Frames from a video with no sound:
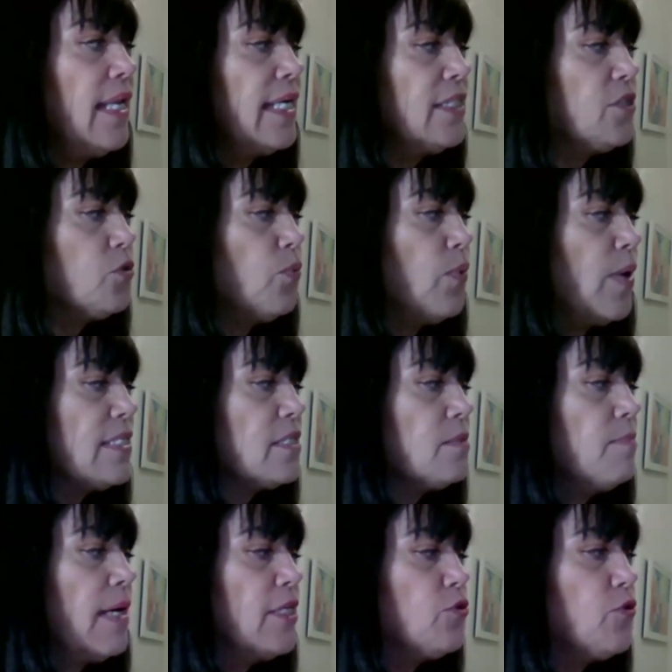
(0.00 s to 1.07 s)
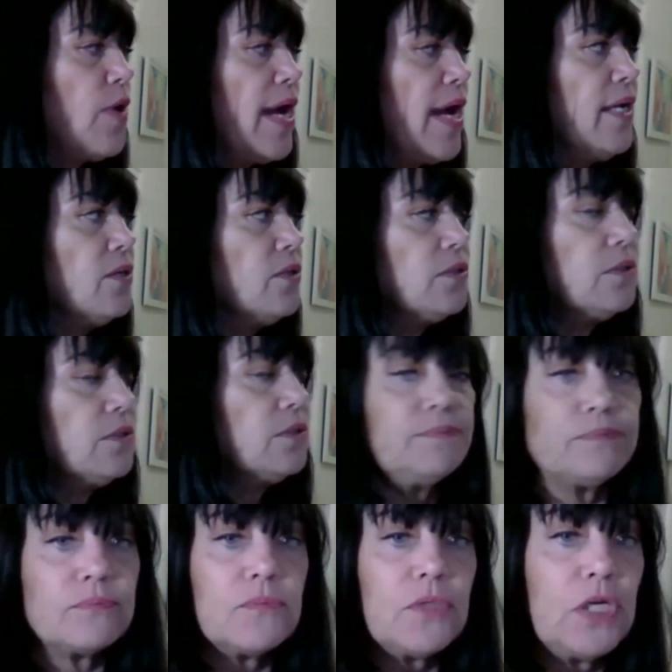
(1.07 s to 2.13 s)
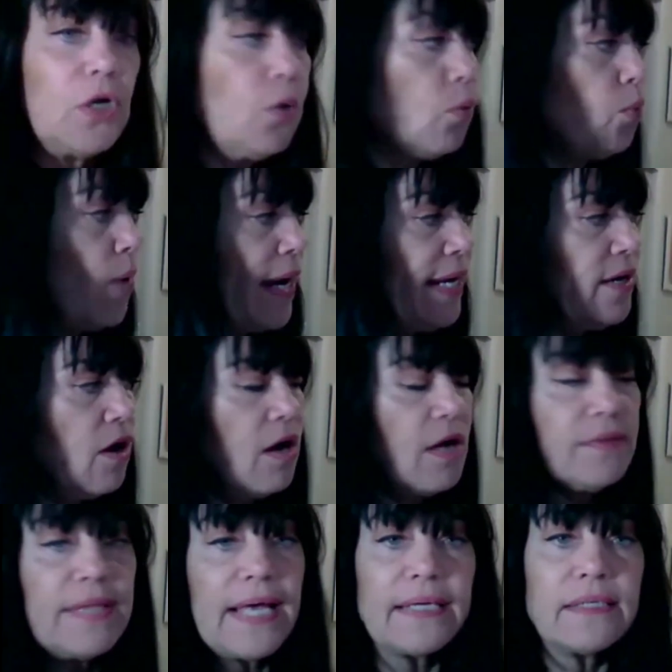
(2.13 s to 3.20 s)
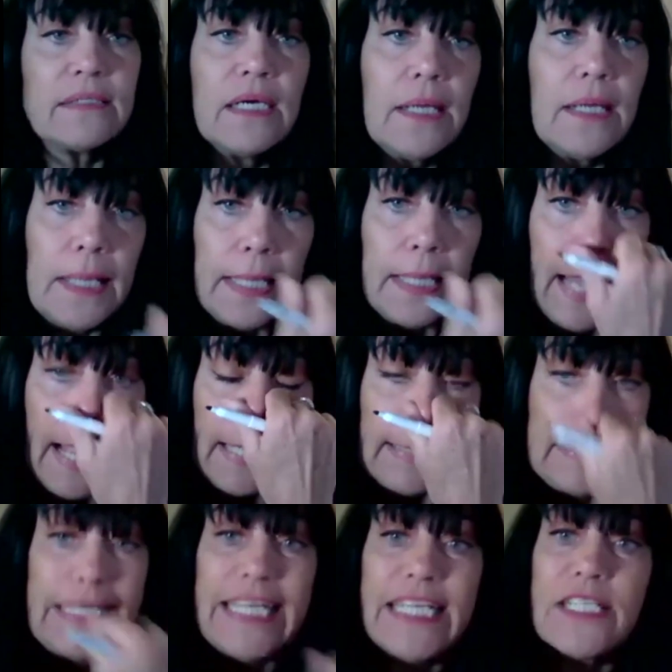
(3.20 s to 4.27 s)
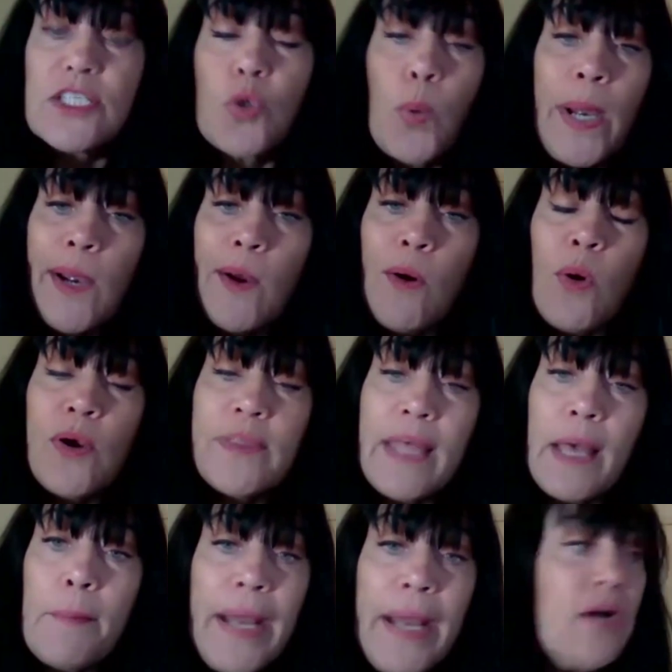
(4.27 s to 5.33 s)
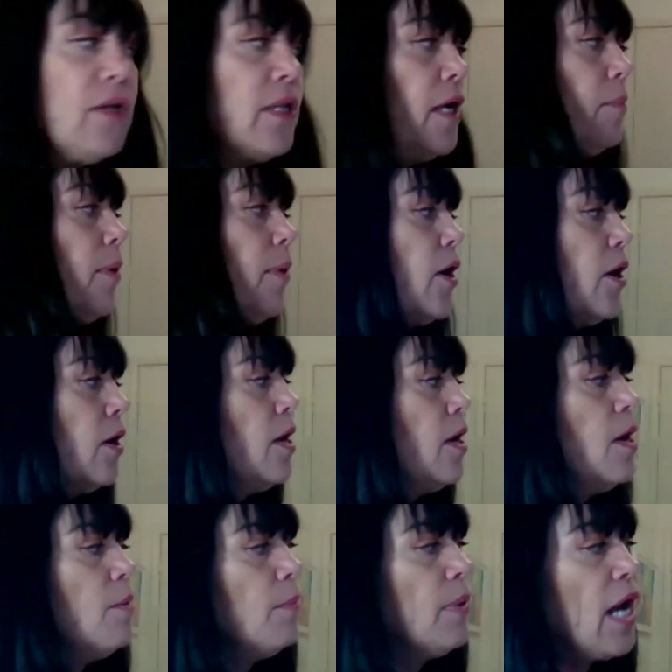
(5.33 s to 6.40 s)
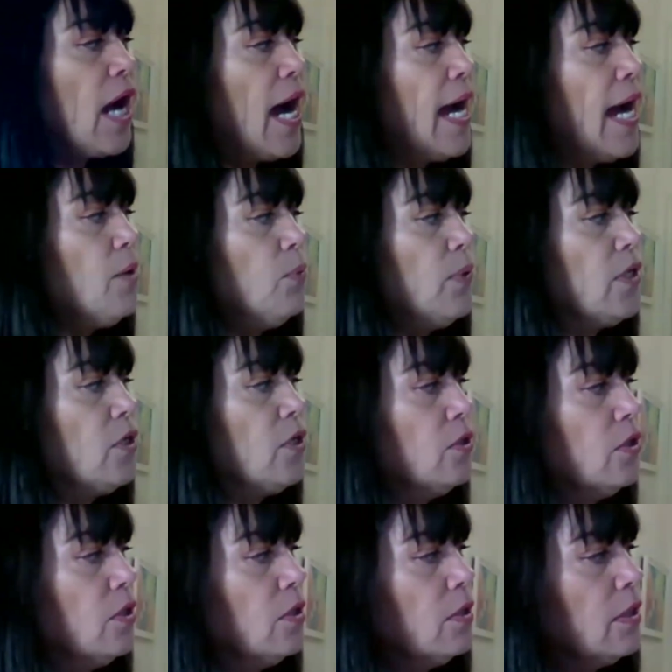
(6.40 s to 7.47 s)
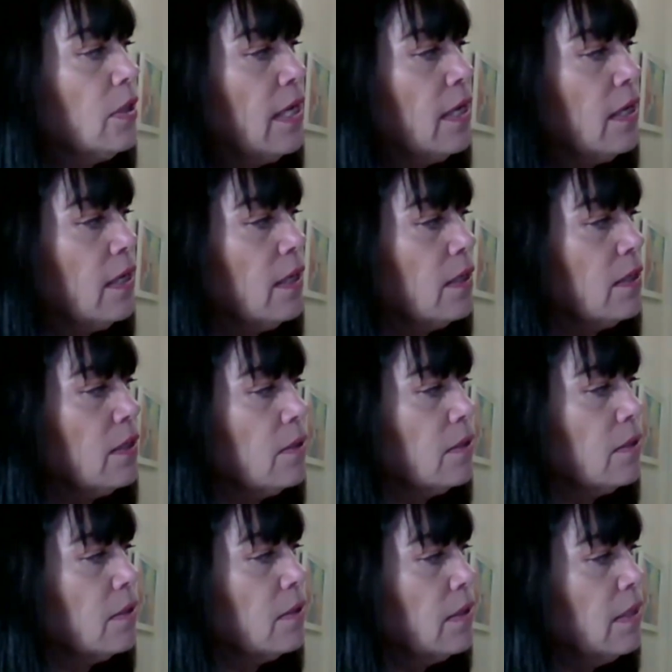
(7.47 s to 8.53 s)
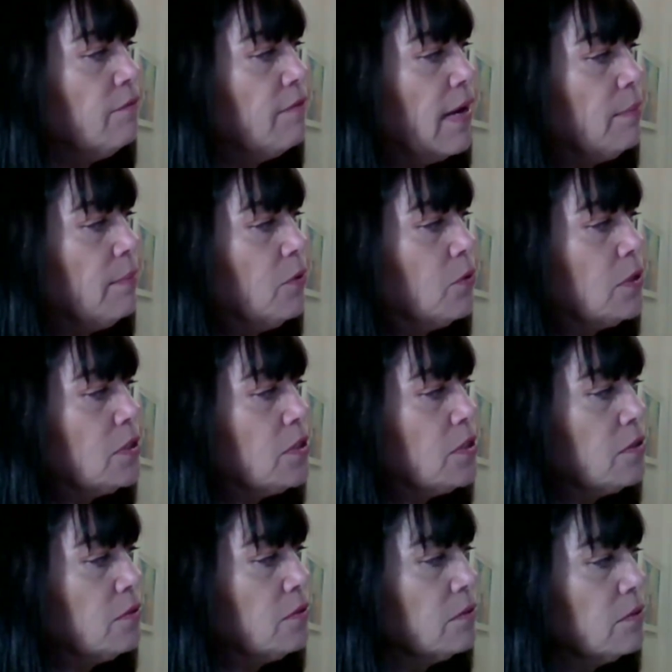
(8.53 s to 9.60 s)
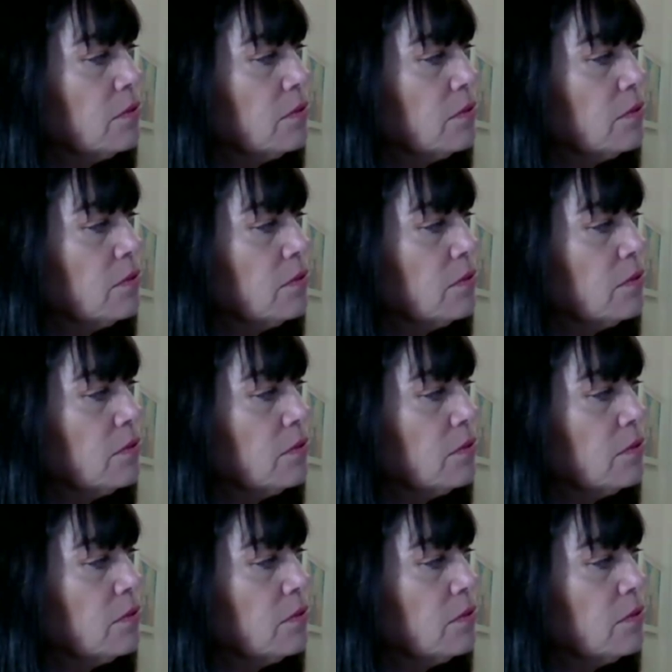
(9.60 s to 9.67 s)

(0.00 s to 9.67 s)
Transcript: like to rest my triangle, right on that T-square or that parallel bar. But I will, if I'm going to